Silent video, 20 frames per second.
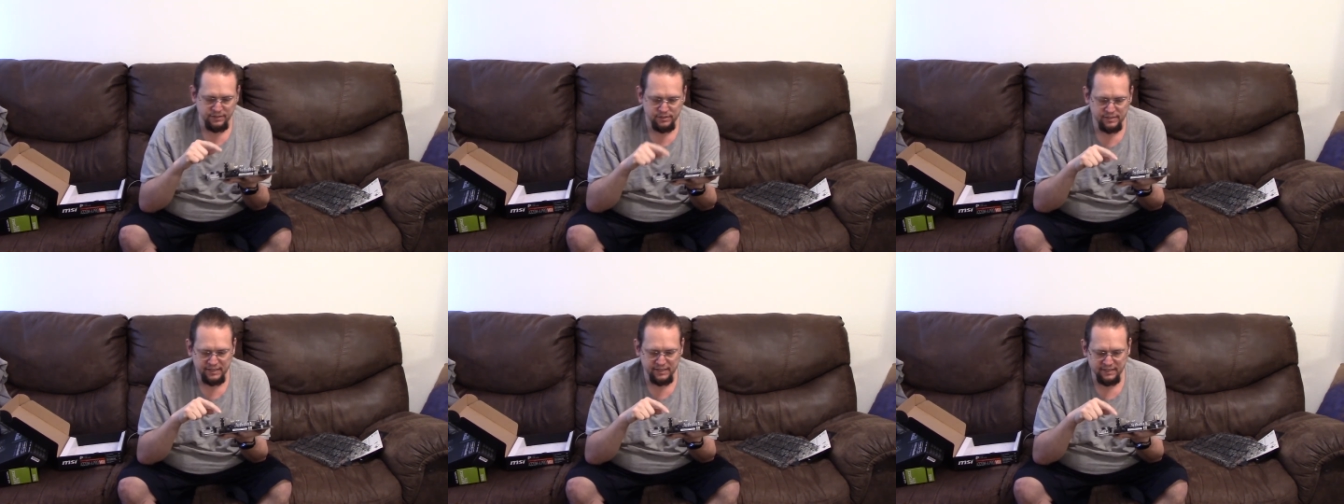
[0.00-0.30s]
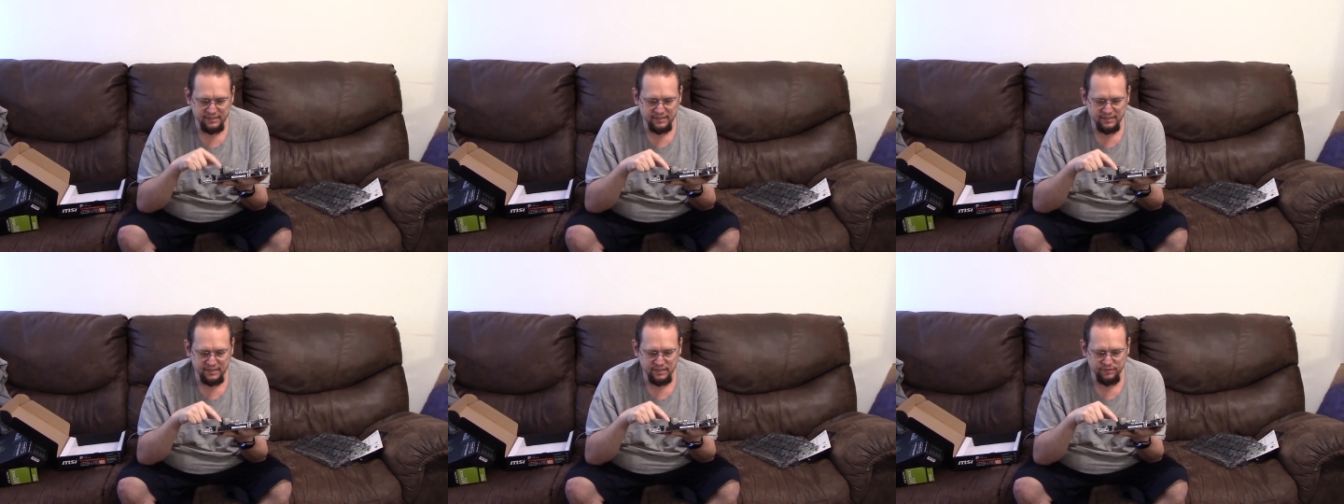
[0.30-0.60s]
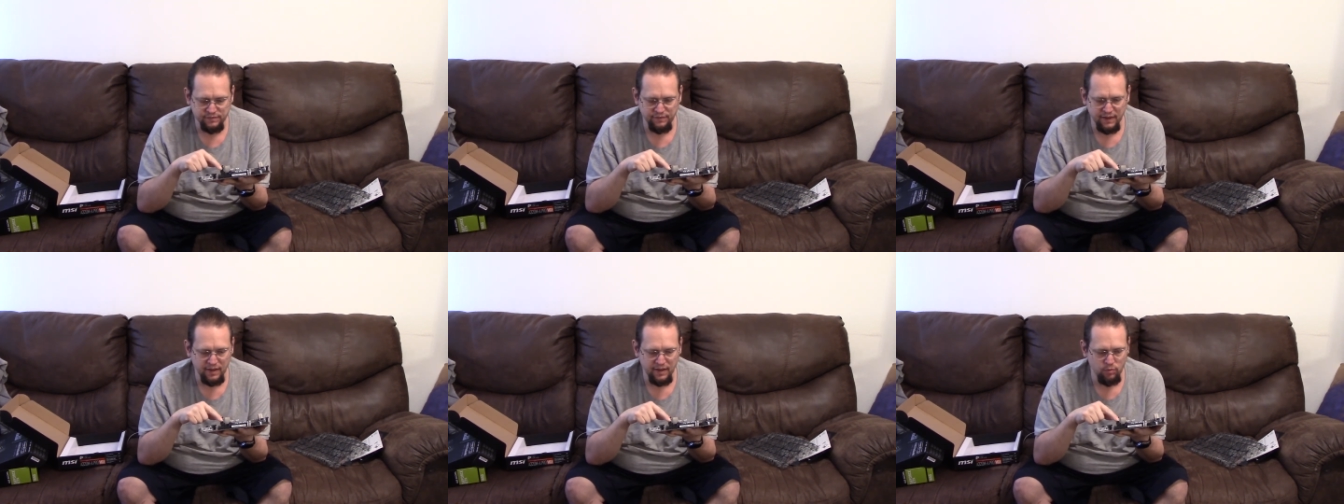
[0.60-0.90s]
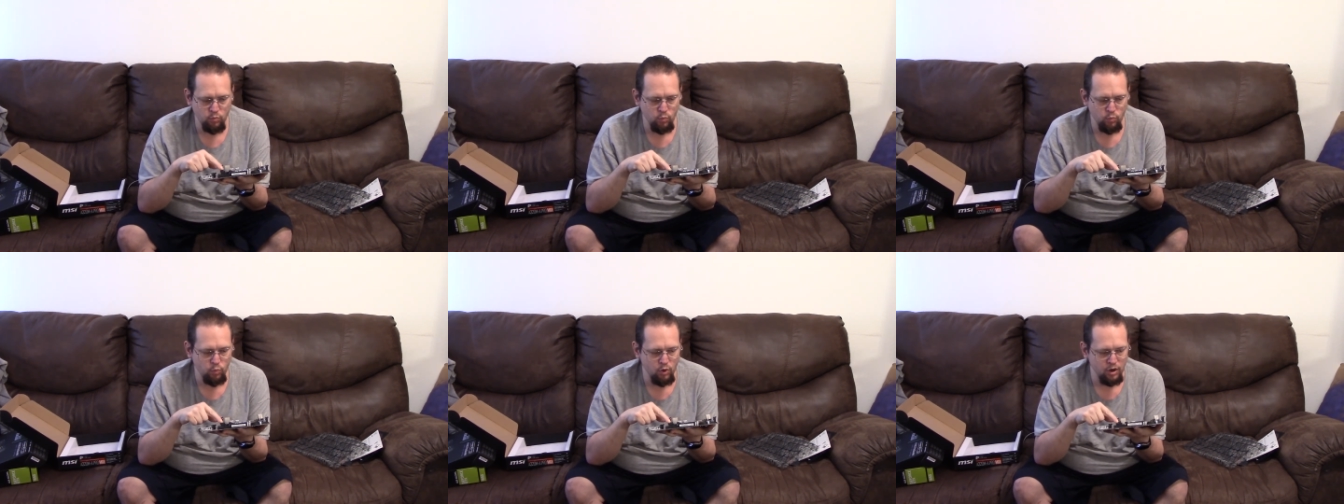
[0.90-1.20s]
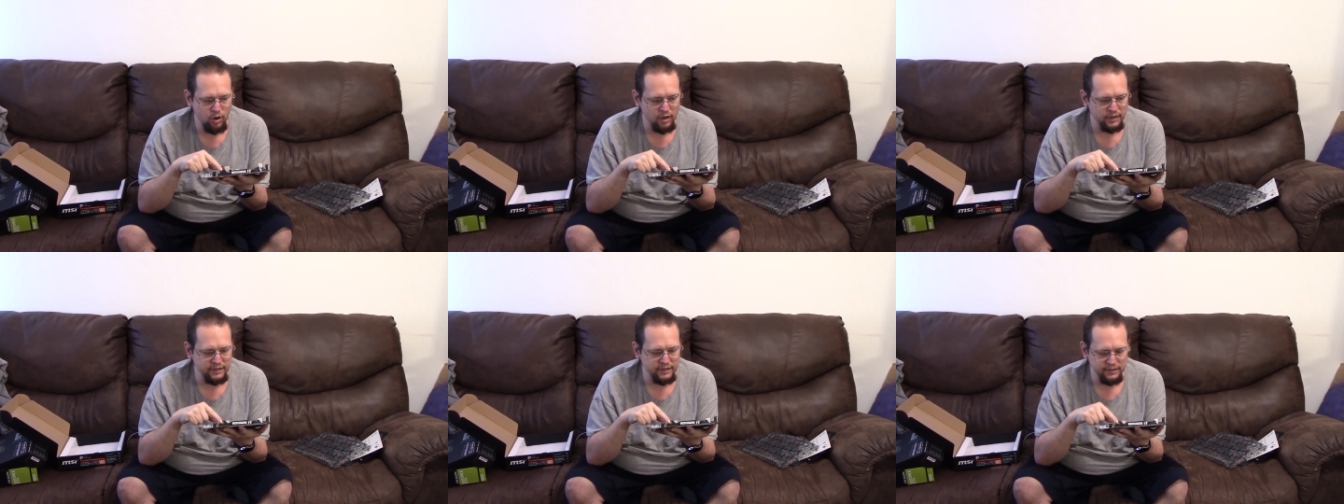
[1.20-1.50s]
see a sysfan
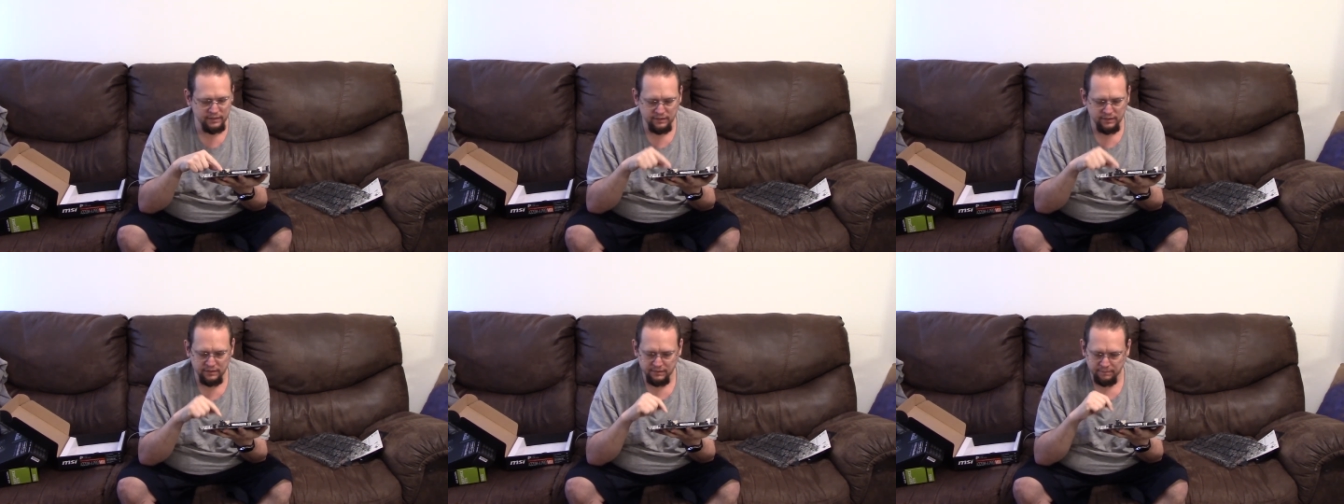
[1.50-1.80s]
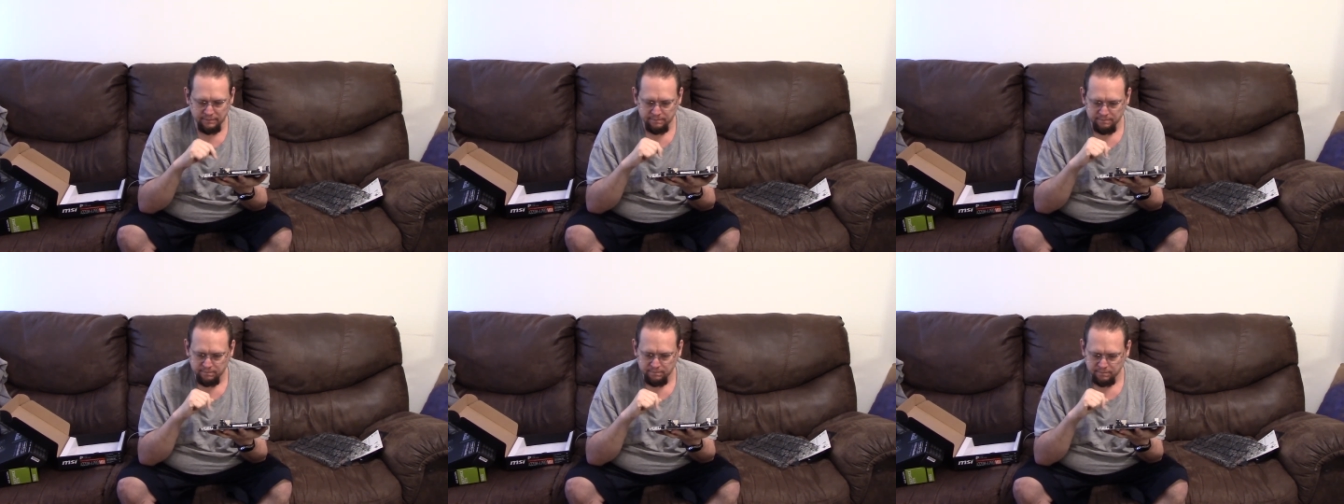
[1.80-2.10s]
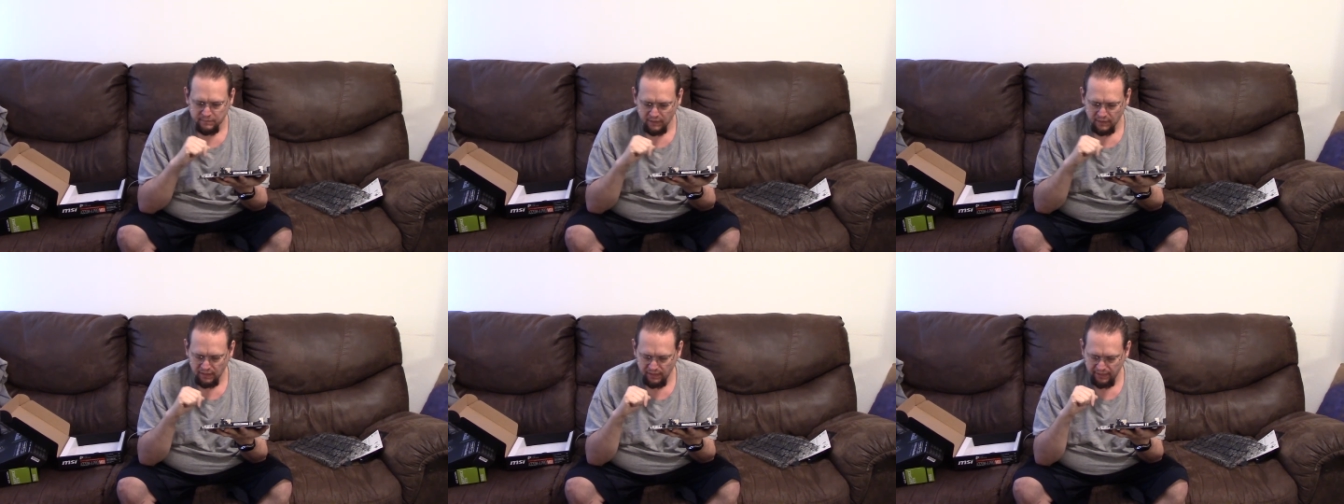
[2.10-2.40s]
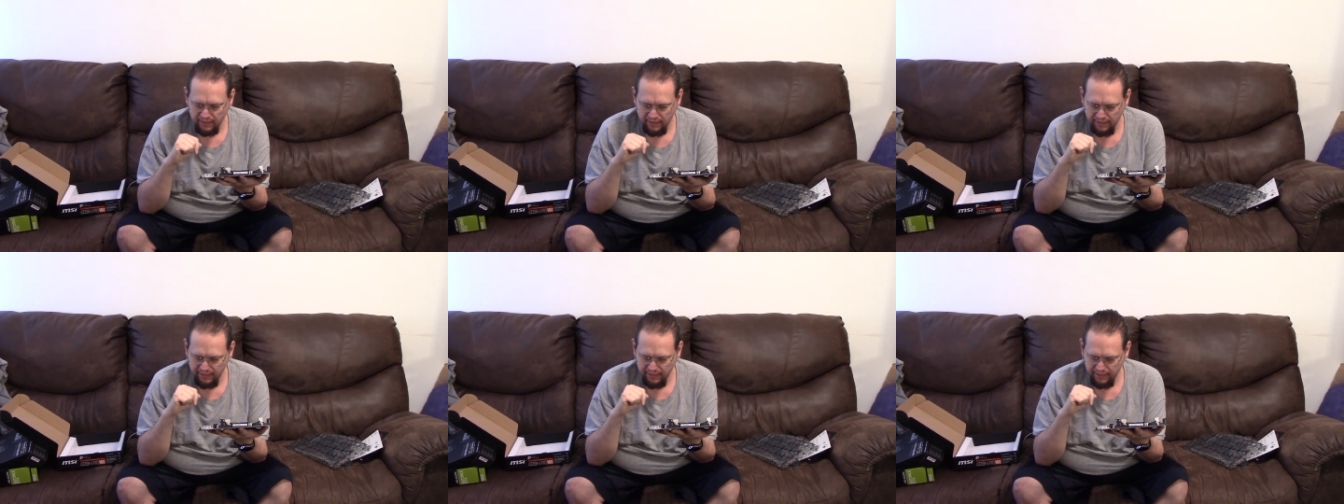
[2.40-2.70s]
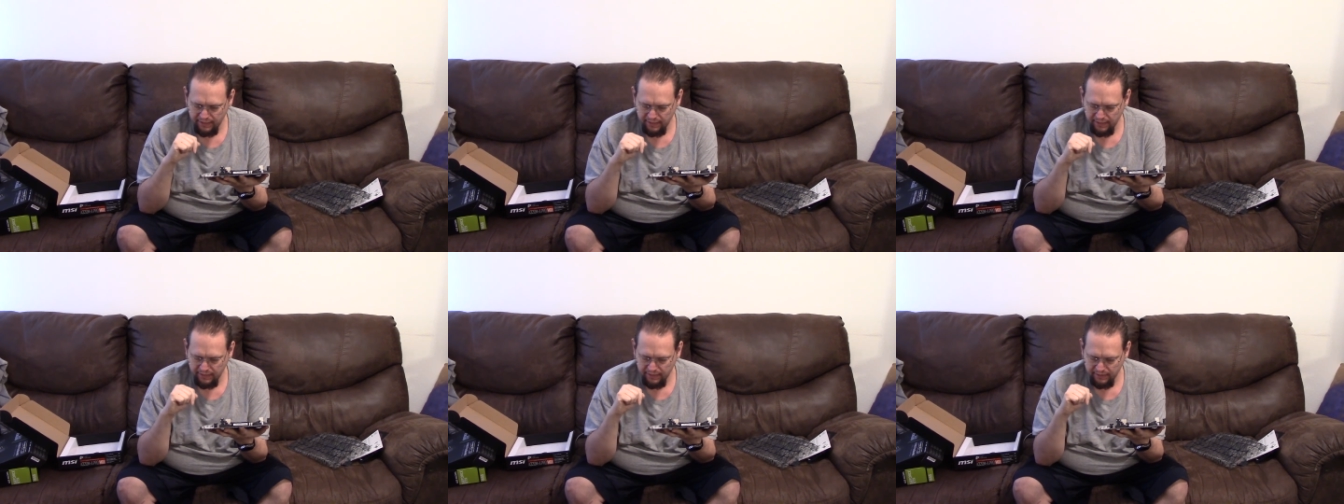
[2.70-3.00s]
1,
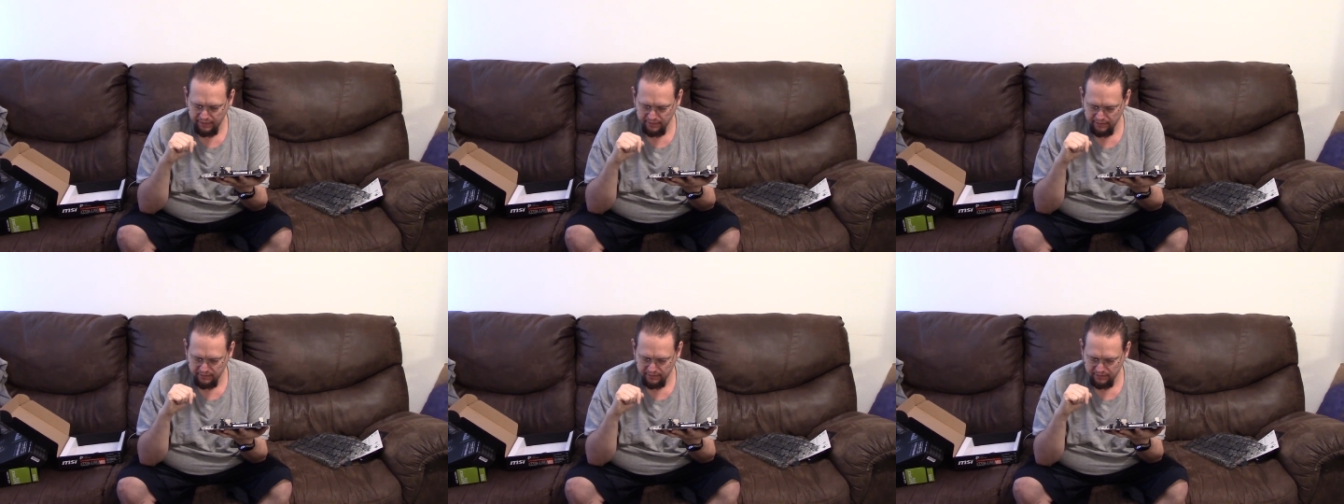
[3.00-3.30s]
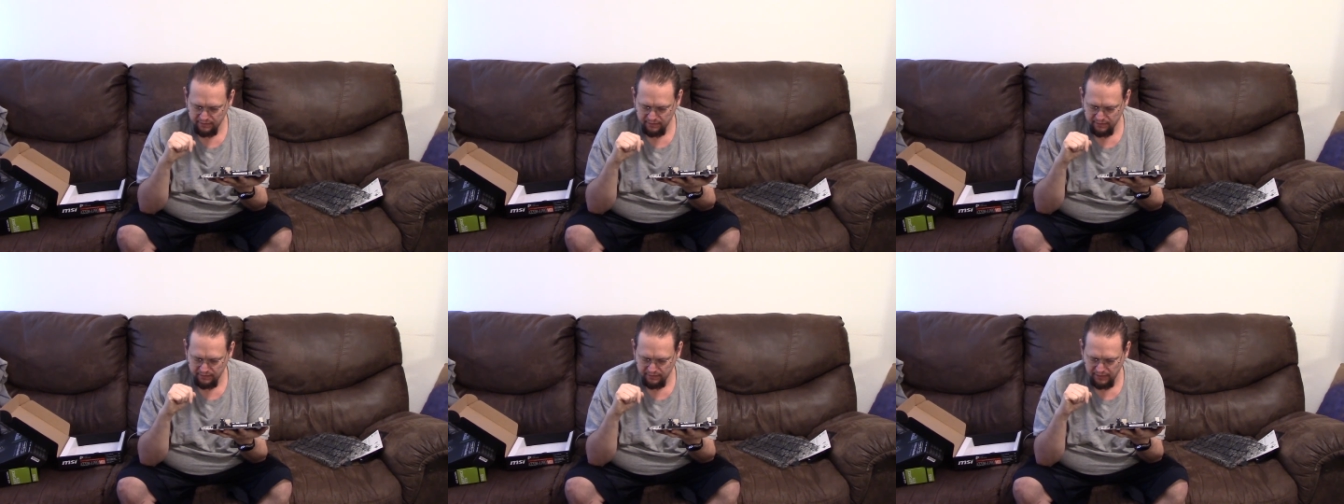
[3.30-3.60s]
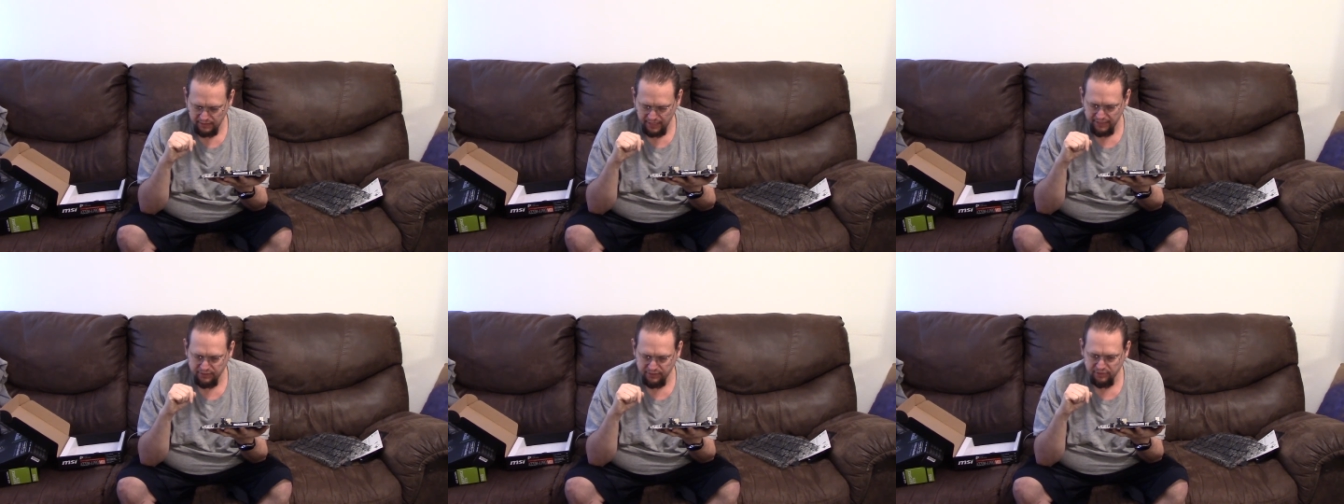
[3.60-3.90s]
and I do